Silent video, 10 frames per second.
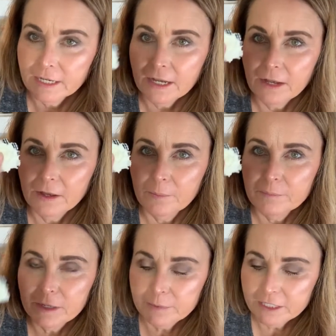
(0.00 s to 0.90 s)
um,
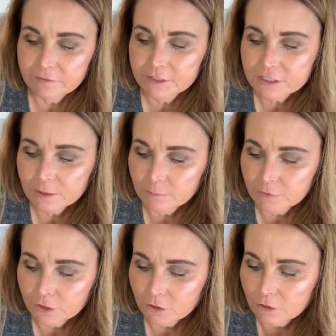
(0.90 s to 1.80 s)
maybe even some
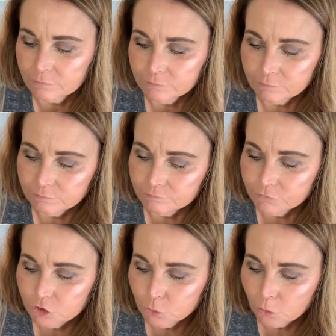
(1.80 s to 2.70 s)
little
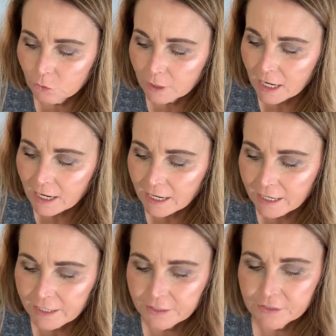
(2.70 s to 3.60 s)
jewel
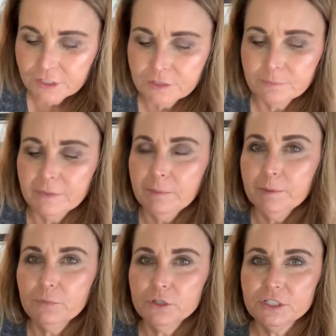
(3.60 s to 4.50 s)
guys, maybe
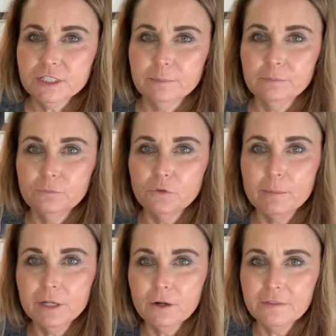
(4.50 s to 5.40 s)
put some
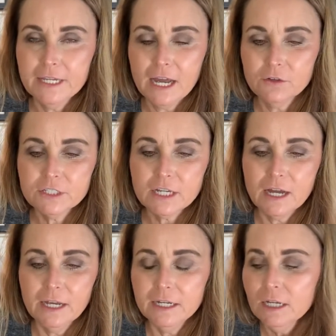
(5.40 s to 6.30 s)
ribbon on the
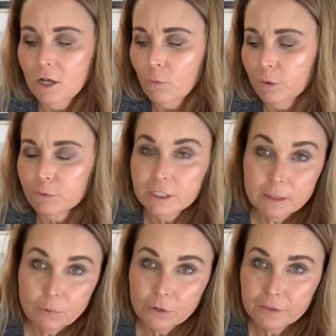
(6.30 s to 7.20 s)
outside. One really
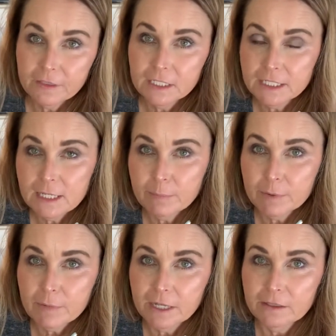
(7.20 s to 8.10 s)
important thing to keep in
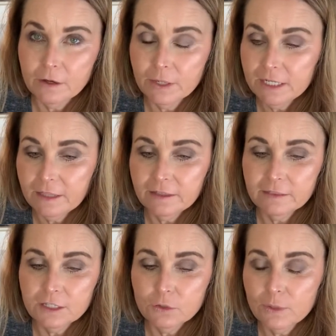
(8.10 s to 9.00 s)
mind though, anything
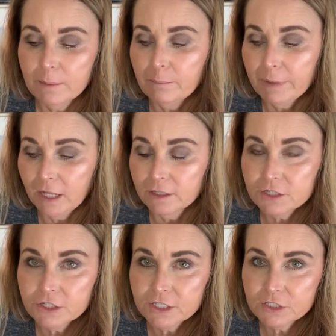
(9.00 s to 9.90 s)
that you
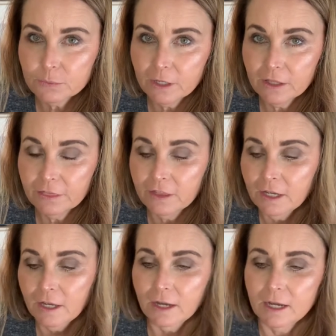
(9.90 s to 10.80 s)
embellish this with,
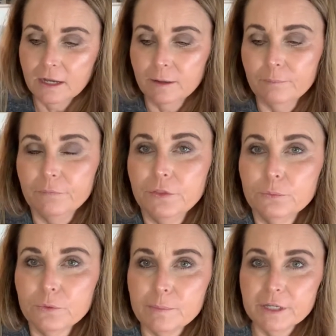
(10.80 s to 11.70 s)
um, the
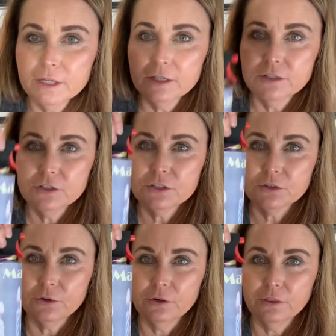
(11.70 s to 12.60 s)
ribbons
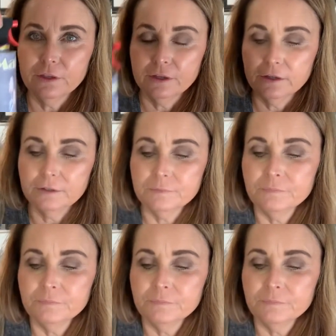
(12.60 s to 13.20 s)
or the,